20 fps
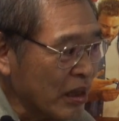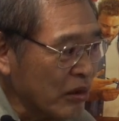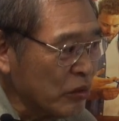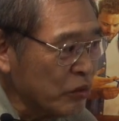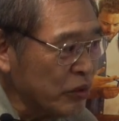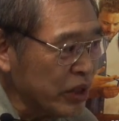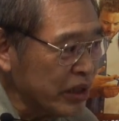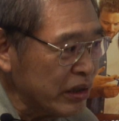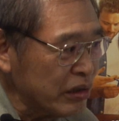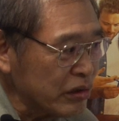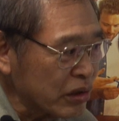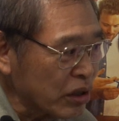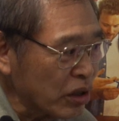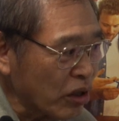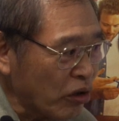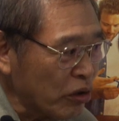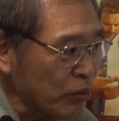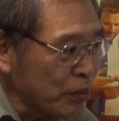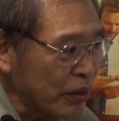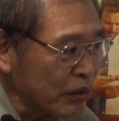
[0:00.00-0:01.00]
Real
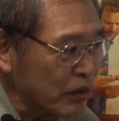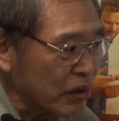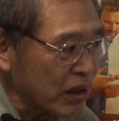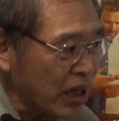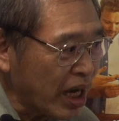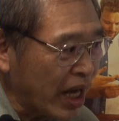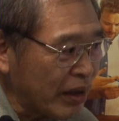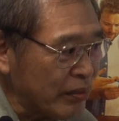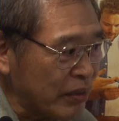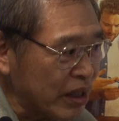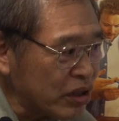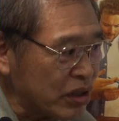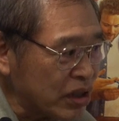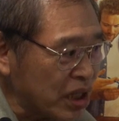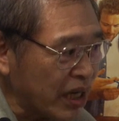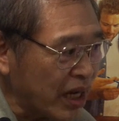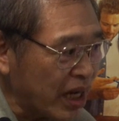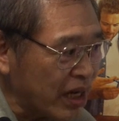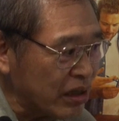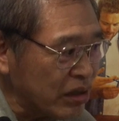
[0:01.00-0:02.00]
global climate
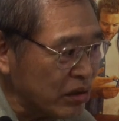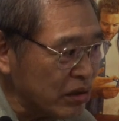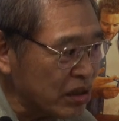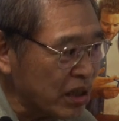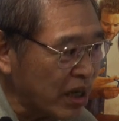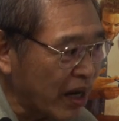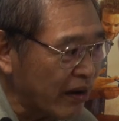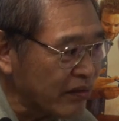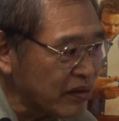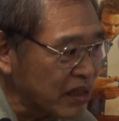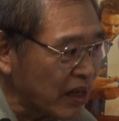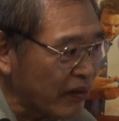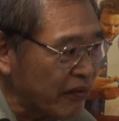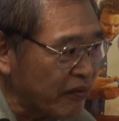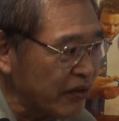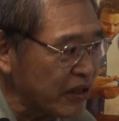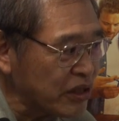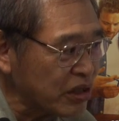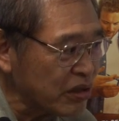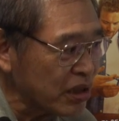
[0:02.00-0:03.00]
change have
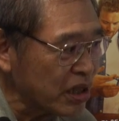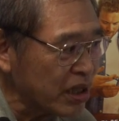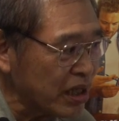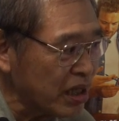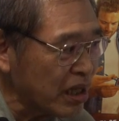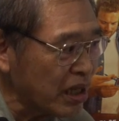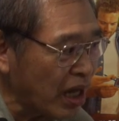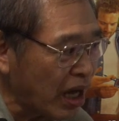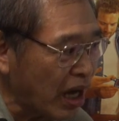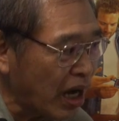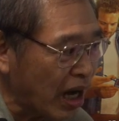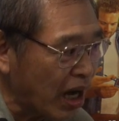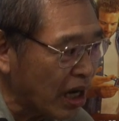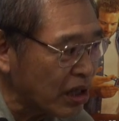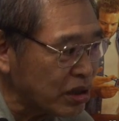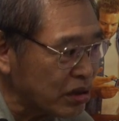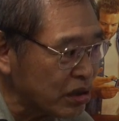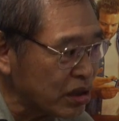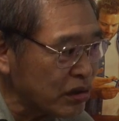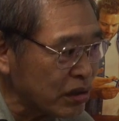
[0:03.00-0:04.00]
sufficiently
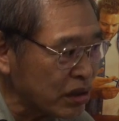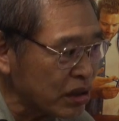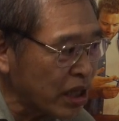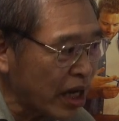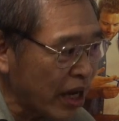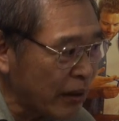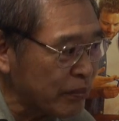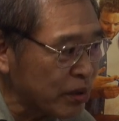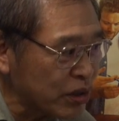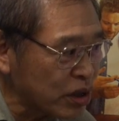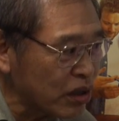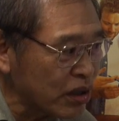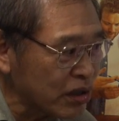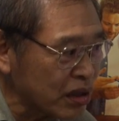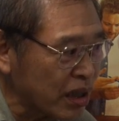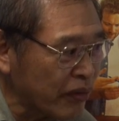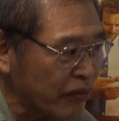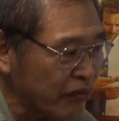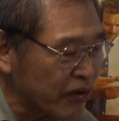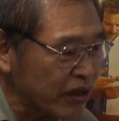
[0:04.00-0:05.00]
large temperature
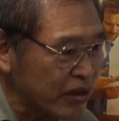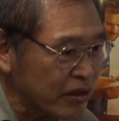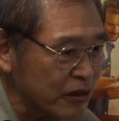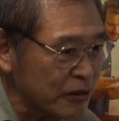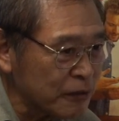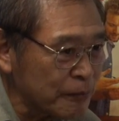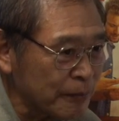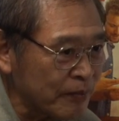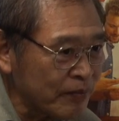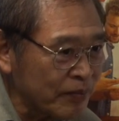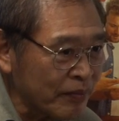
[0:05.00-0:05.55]
difference.